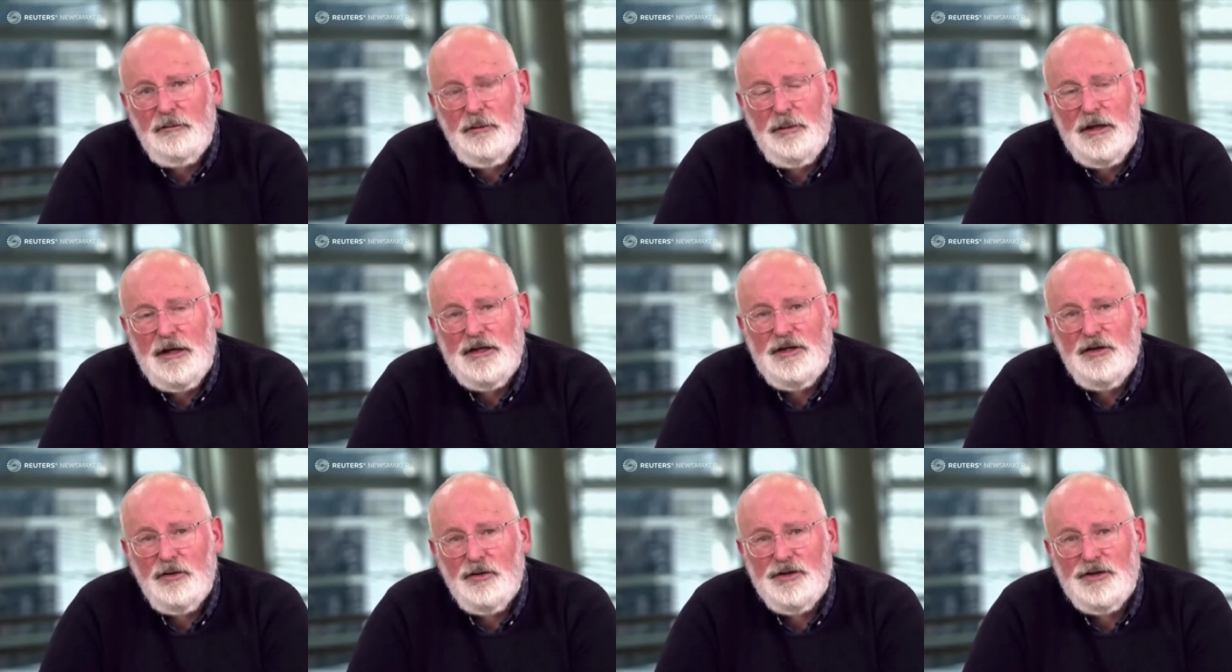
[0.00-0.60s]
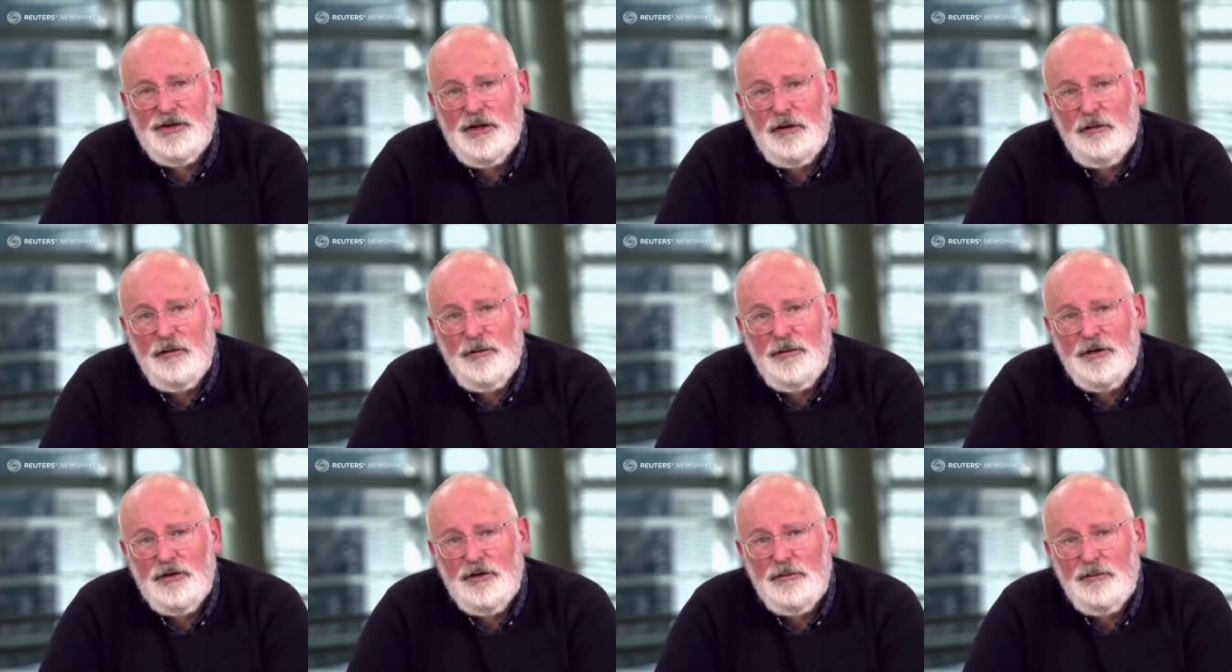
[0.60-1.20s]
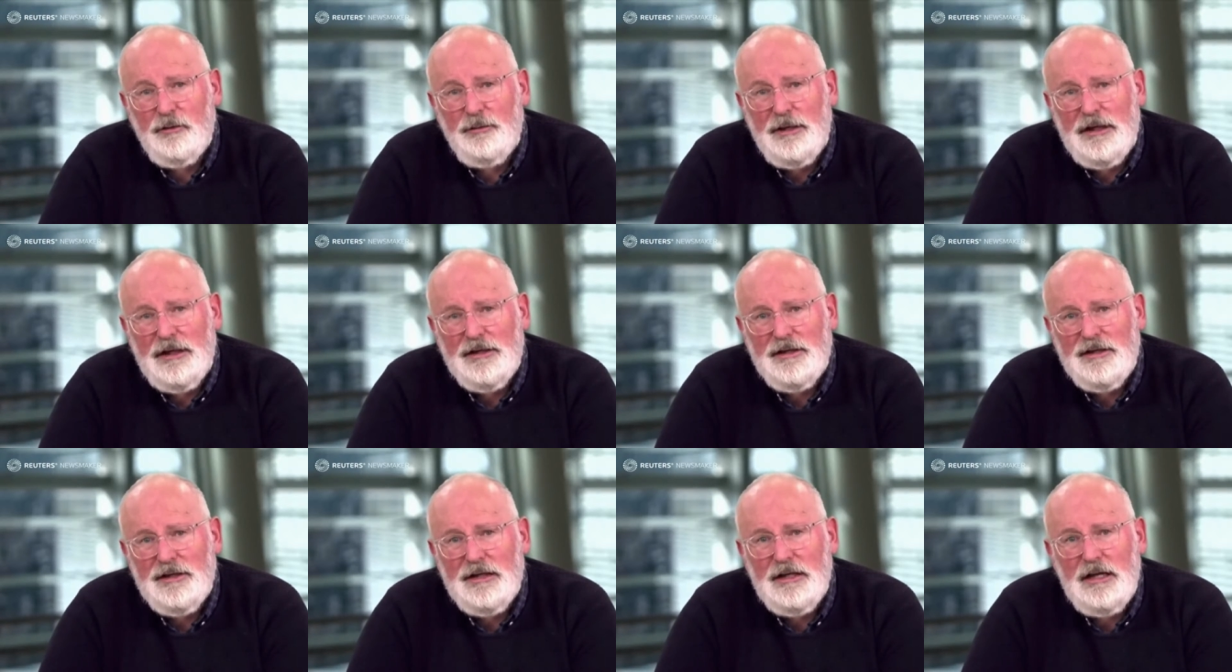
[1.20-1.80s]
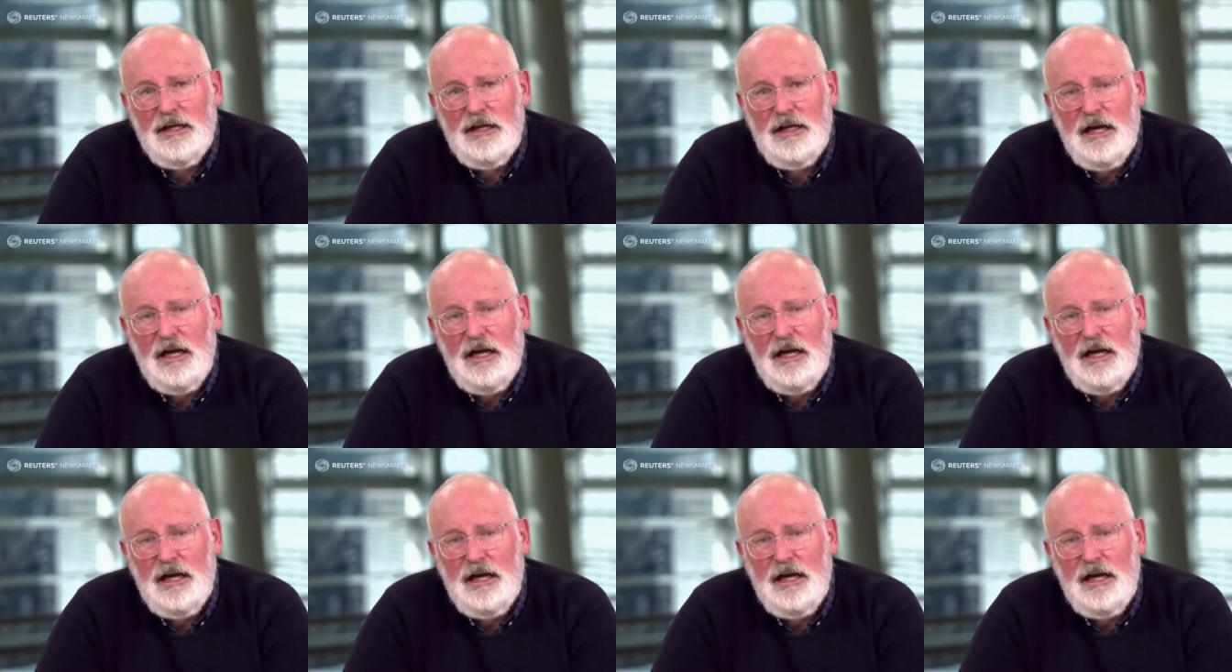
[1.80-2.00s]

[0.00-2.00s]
mobility or zero emission mobility.